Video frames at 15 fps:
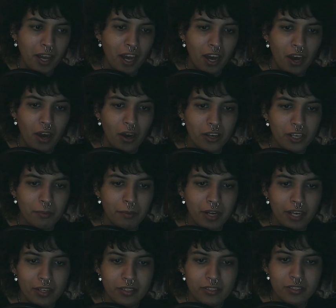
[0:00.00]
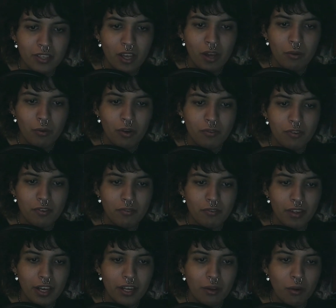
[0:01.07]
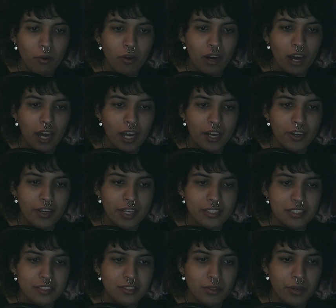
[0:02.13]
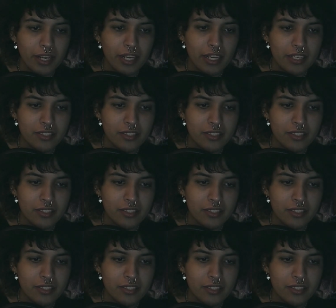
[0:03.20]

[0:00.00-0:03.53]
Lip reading: 100 pounds worth of lead or iron is as great